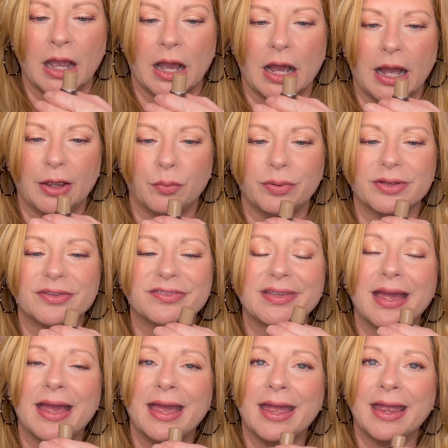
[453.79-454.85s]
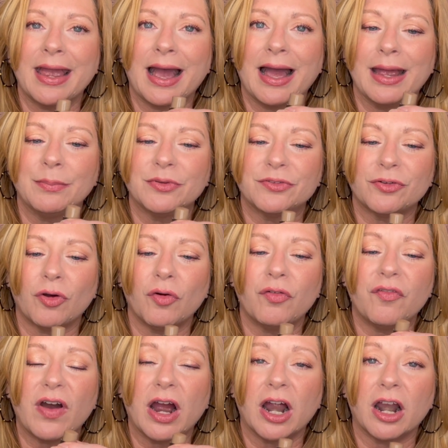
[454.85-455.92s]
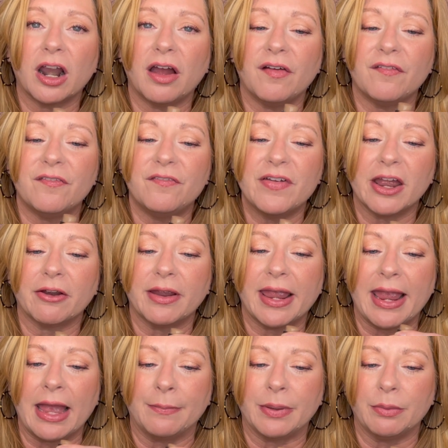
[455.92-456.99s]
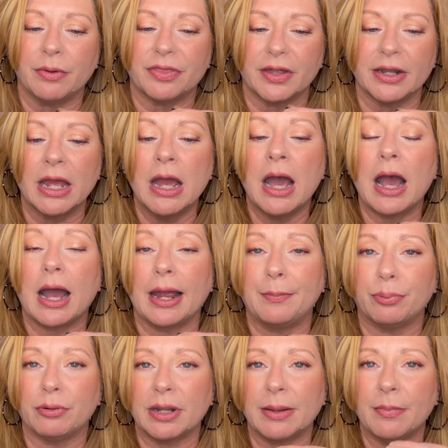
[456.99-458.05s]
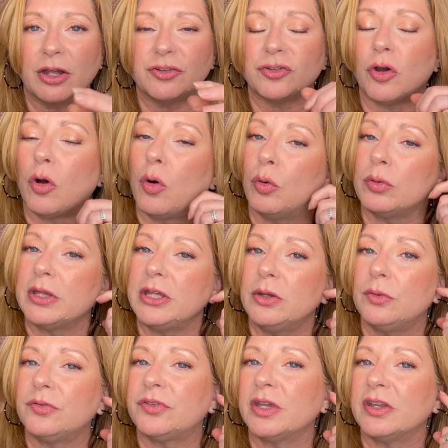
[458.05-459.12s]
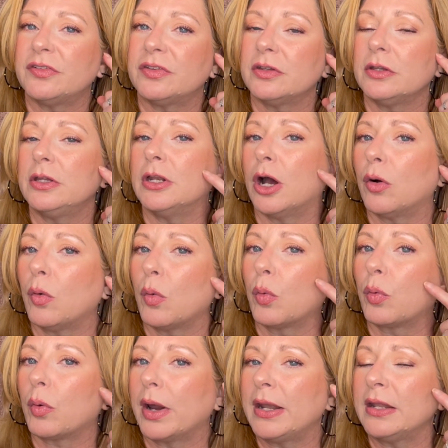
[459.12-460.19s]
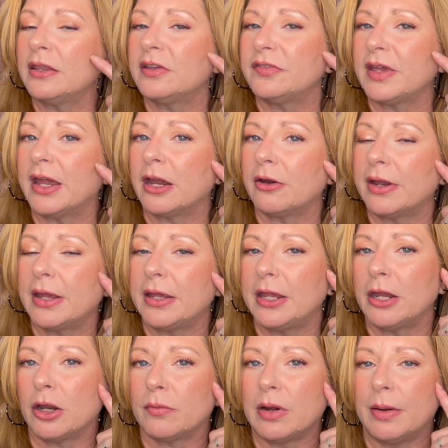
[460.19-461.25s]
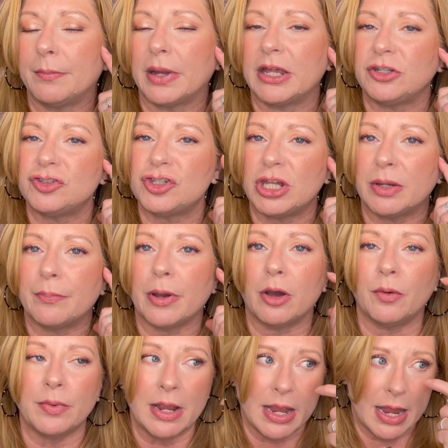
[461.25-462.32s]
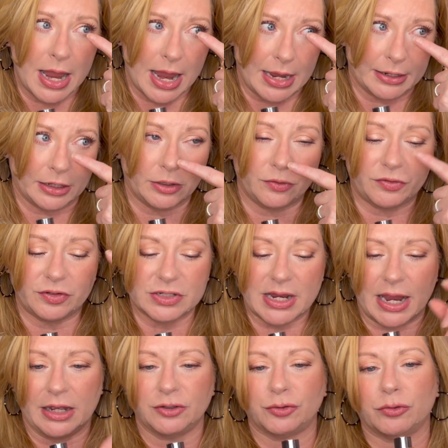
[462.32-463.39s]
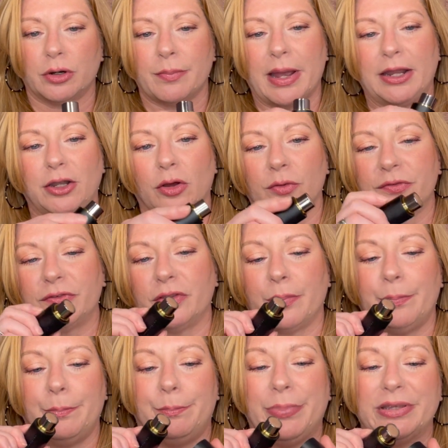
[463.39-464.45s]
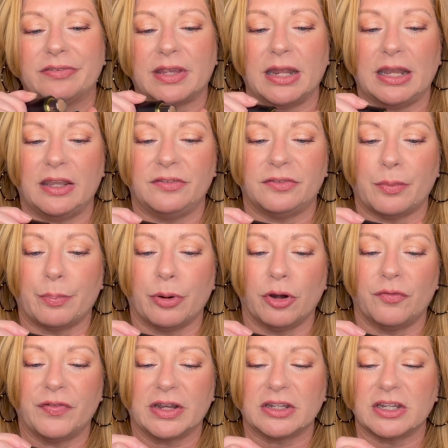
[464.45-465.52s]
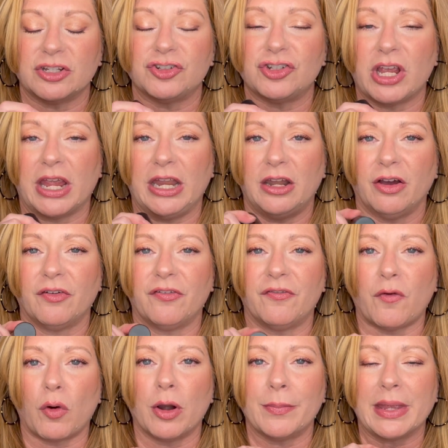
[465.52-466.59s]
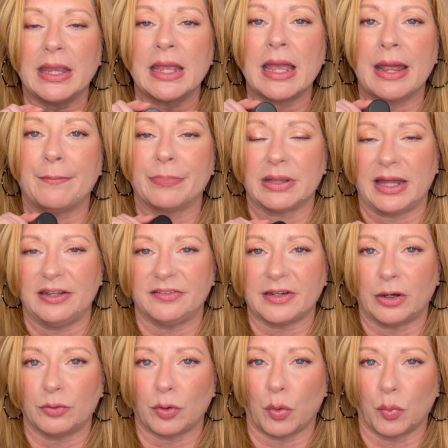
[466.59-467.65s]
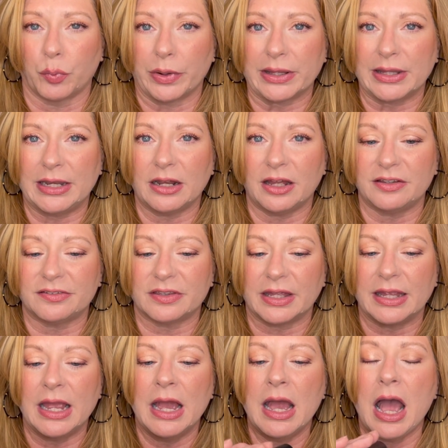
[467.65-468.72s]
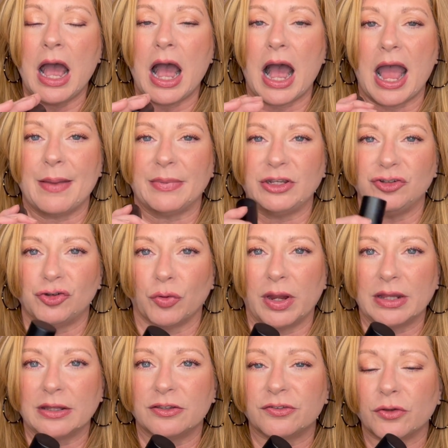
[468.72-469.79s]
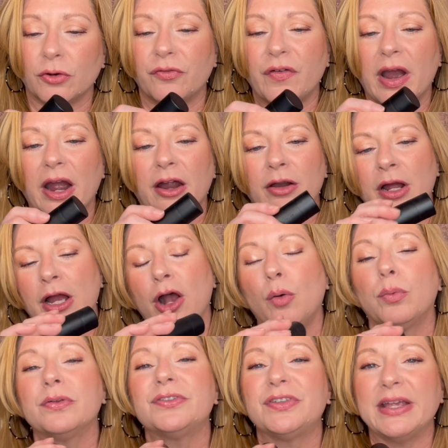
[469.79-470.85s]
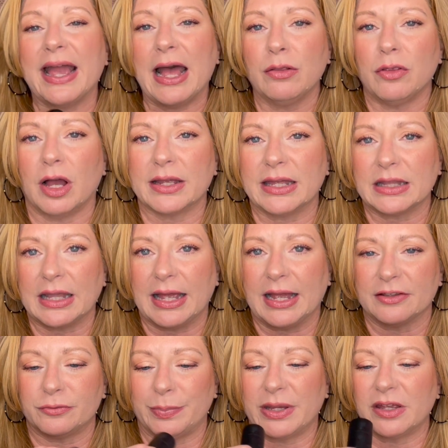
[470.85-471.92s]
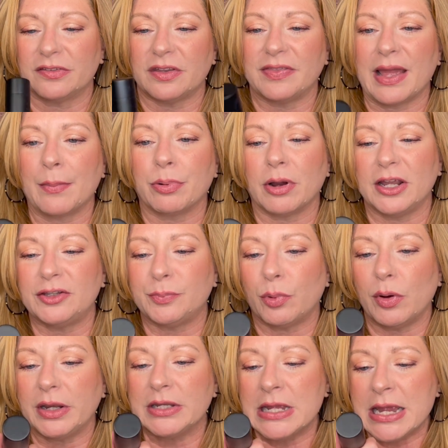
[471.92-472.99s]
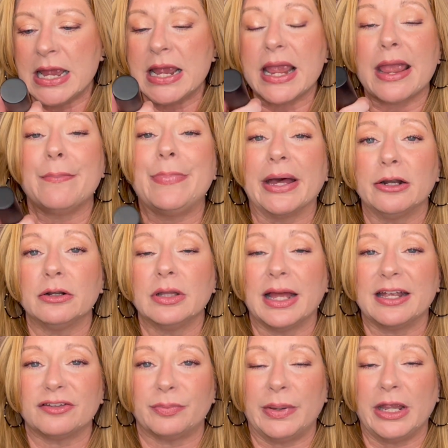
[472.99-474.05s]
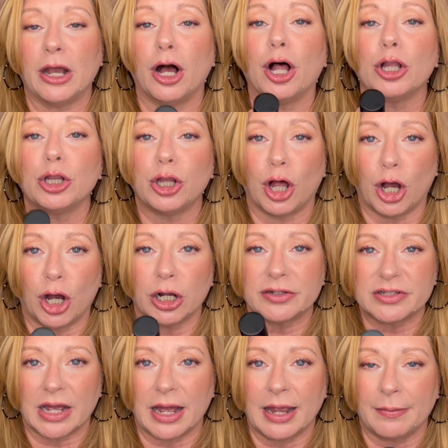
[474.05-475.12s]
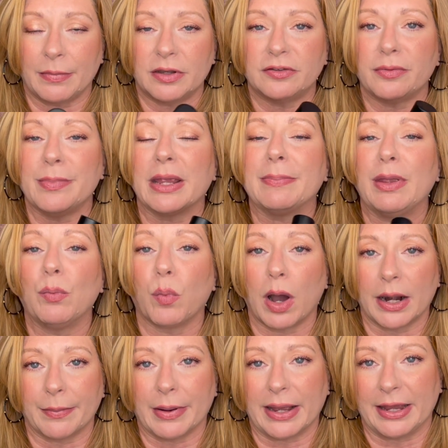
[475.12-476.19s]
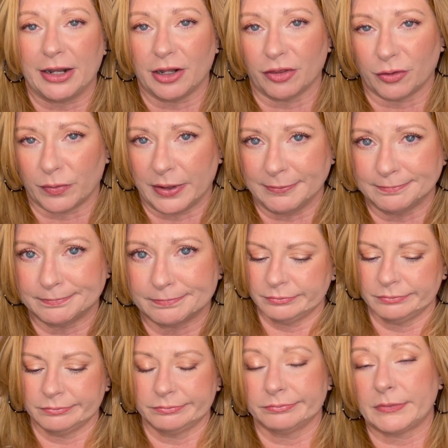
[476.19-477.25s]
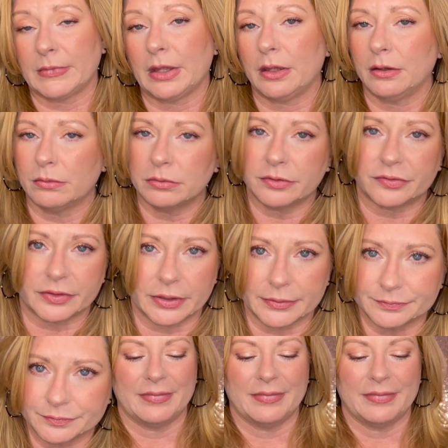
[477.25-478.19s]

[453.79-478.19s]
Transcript: I will say I'm so far very happy with it. I pretty much only use it, right in this area here around my cheekbone, and I use it to contour my nose. The Biscuit is the perfect shade for me. It blends out really nicely. I'm enjoying this so far. We'll see how long it lasts because at that price point, it better last me a long time to make me want to buy another one. We'll see.